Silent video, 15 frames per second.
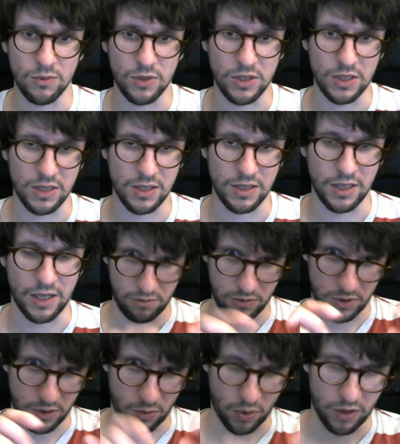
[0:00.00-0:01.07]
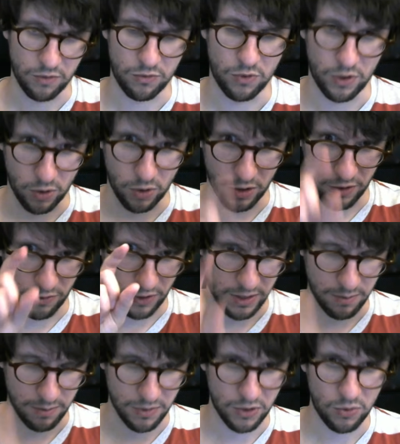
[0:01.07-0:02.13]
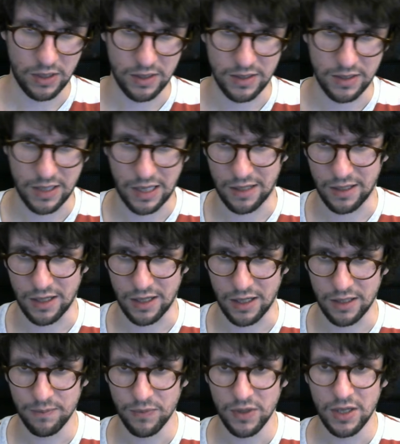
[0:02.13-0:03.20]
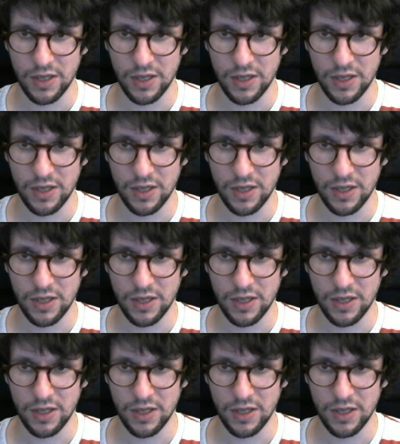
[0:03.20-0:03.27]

which is the one for all the things in between the tail and the head.